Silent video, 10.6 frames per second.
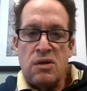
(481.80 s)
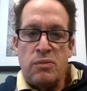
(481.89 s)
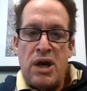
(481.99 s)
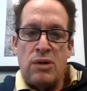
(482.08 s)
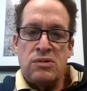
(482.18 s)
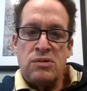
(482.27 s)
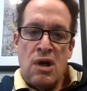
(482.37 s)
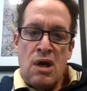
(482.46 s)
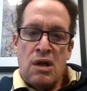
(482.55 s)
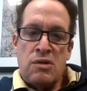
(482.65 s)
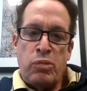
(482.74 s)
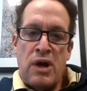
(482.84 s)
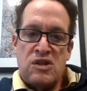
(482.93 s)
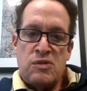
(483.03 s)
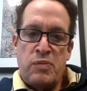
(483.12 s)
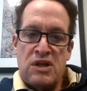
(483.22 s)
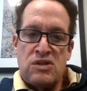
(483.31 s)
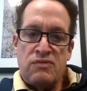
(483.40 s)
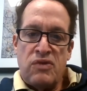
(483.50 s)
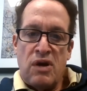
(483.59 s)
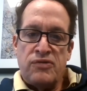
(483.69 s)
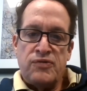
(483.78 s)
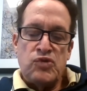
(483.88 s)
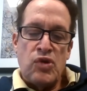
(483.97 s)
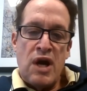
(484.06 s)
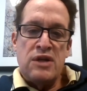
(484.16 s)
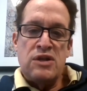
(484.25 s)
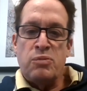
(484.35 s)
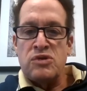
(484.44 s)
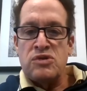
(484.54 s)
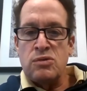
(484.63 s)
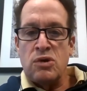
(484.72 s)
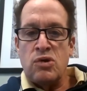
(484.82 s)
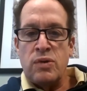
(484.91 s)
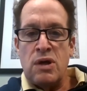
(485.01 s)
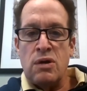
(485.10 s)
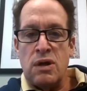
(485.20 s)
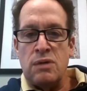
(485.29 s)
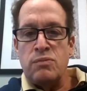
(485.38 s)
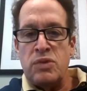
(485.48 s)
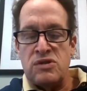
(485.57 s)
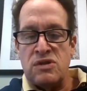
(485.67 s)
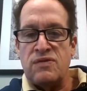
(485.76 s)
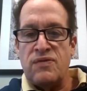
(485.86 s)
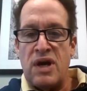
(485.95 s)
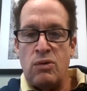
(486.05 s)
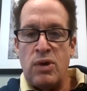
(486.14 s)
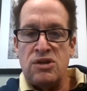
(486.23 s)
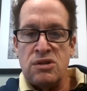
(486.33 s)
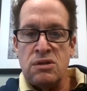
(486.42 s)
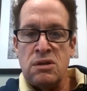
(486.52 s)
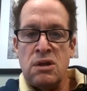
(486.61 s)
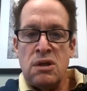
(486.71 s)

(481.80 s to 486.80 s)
about the prospects of trying to pursue a career in business valuation.